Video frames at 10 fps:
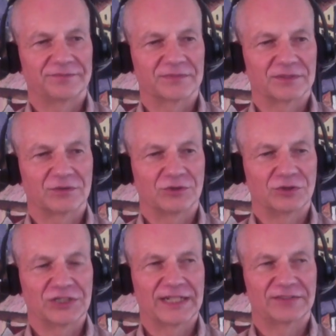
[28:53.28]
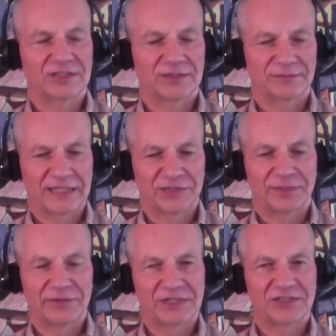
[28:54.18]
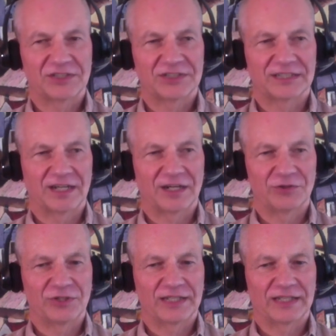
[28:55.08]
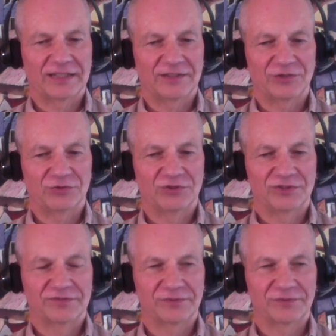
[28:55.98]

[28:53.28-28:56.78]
could you share some experiences in how you can use,